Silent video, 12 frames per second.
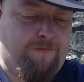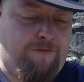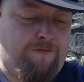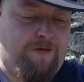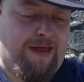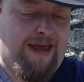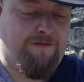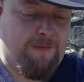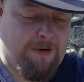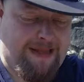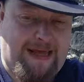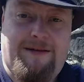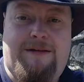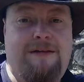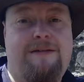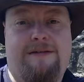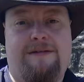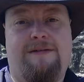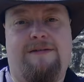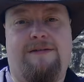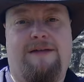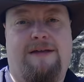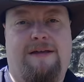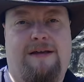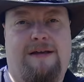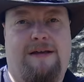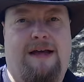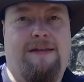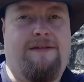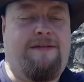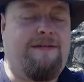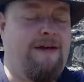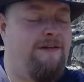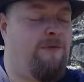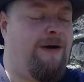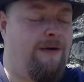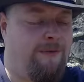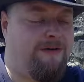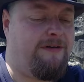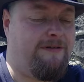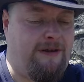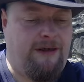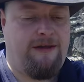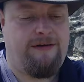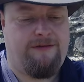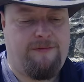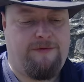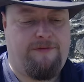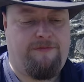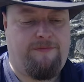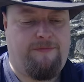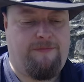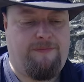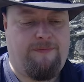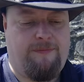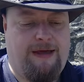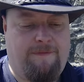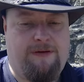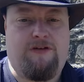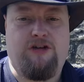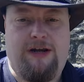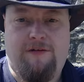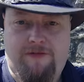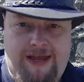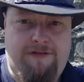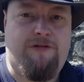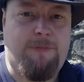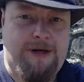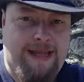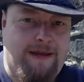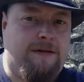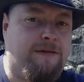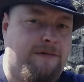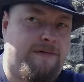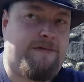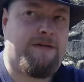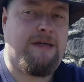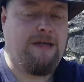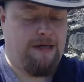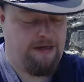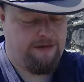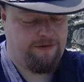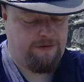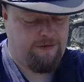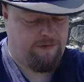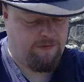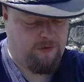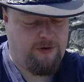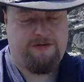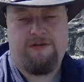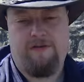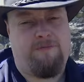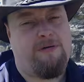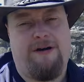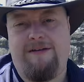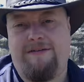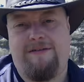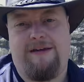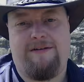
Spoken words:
for everybody else, and this is kind of where I want to stay in terms of having a channel for everybody else, the question of price is